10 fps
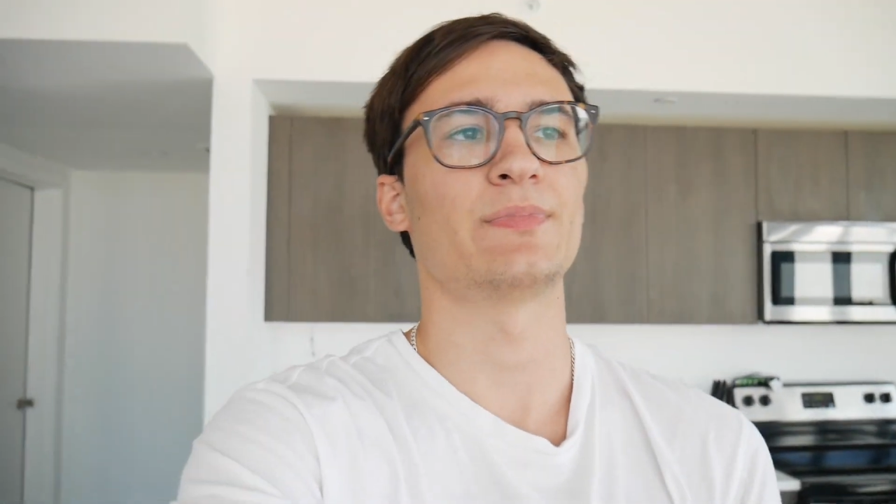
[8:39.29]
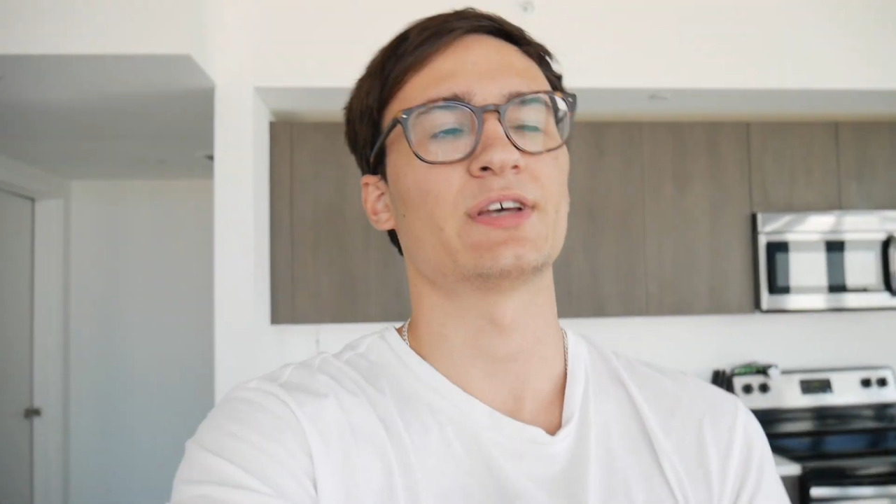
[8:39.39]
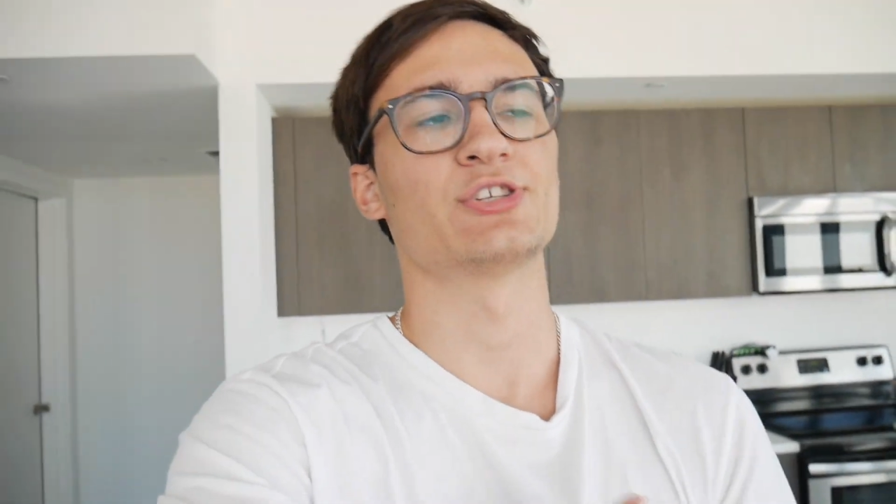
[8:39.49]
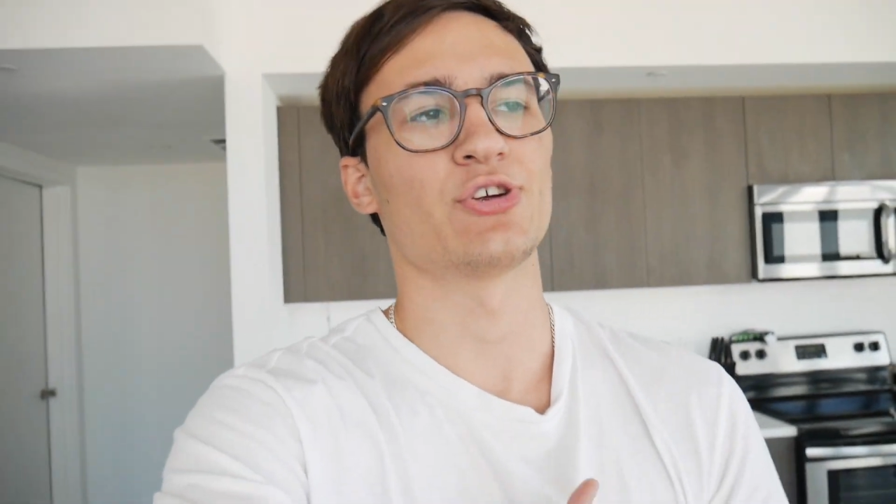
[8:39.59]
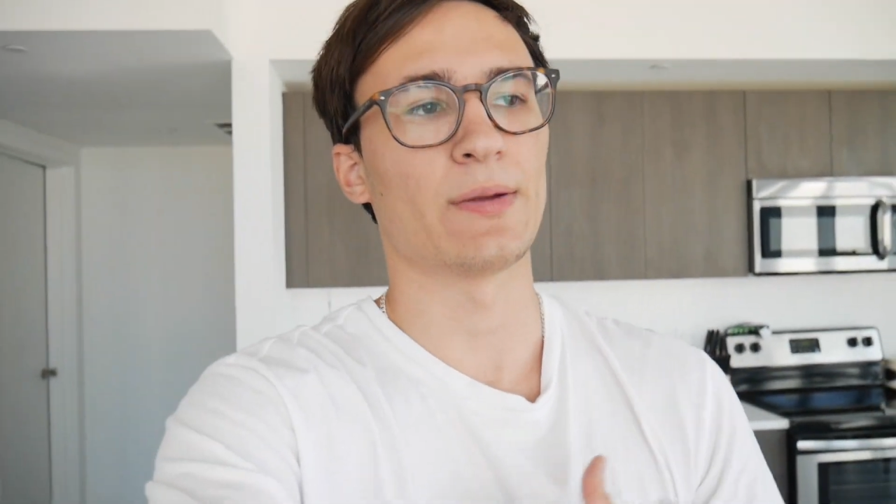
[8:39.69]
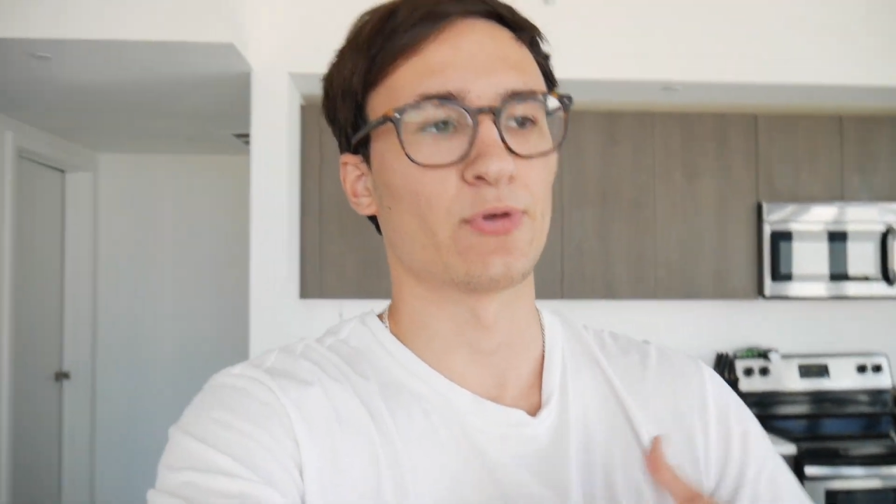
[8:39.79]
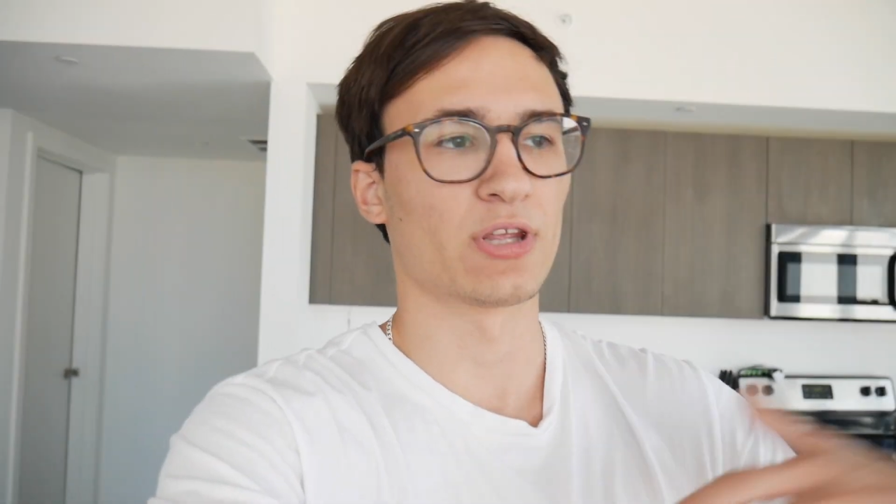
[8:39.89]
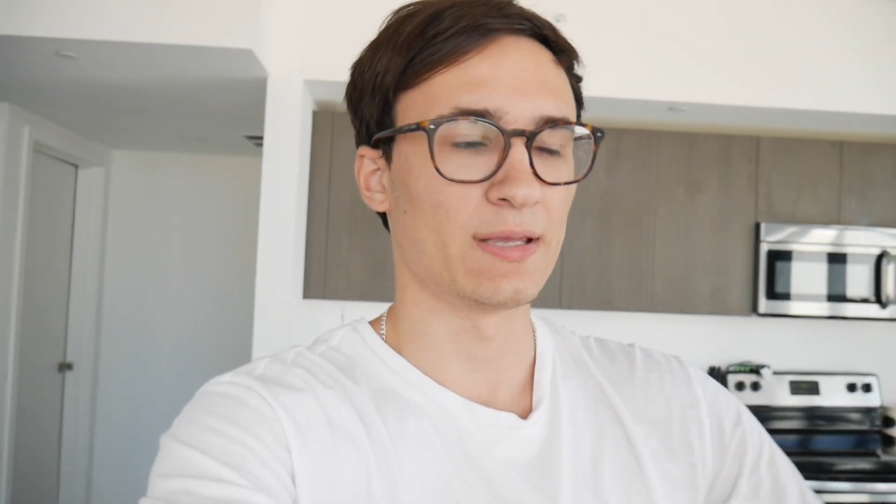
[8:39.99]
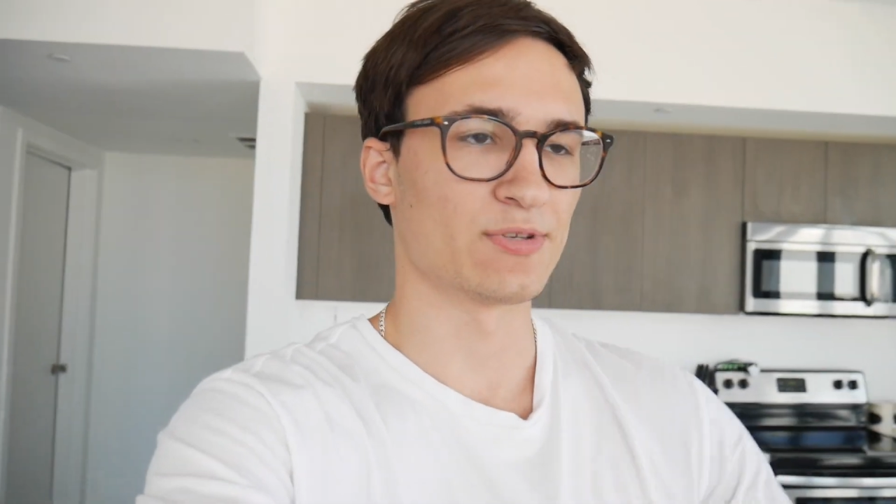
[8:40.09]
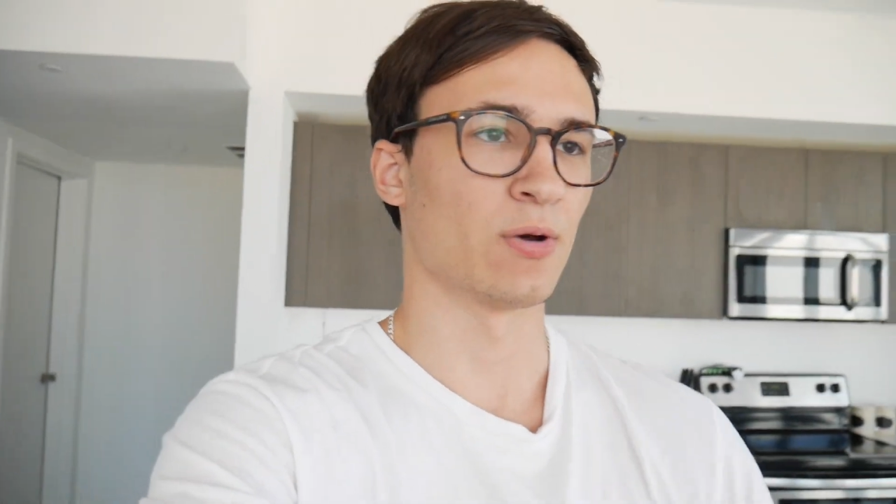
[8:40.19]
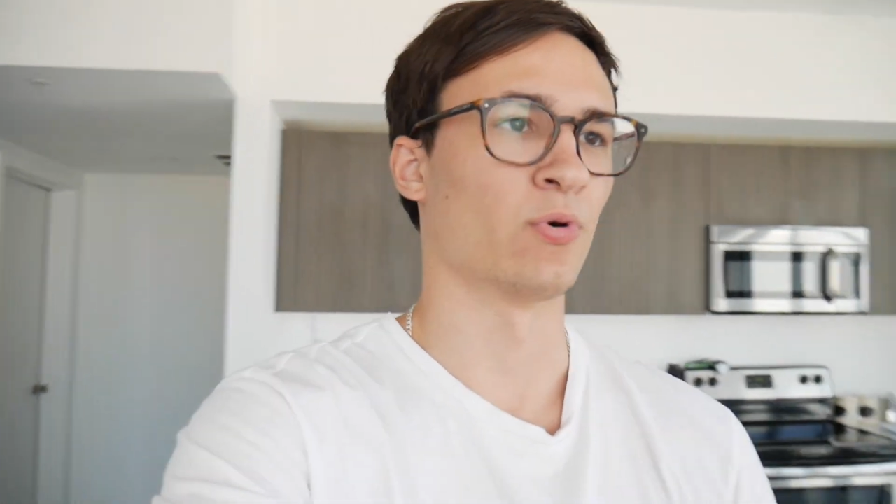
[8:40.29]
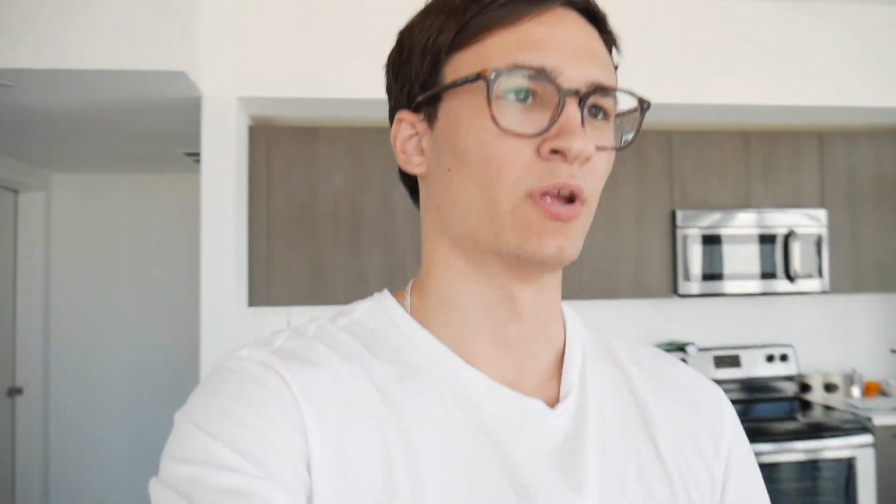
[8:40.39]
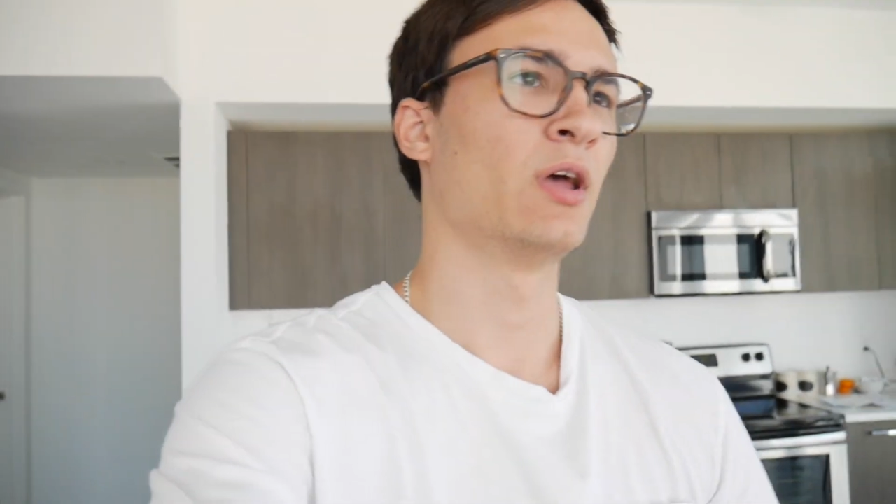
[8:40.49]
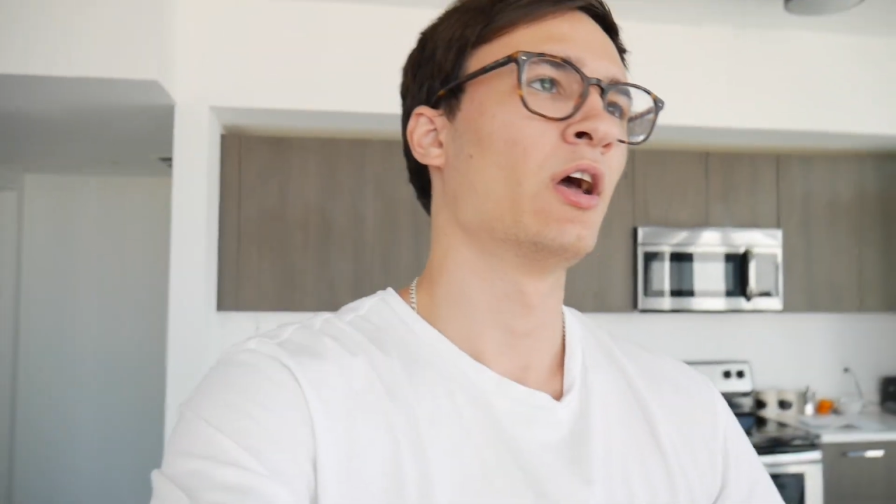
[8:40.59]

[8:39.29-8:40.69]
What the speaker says: because you're able to keep someone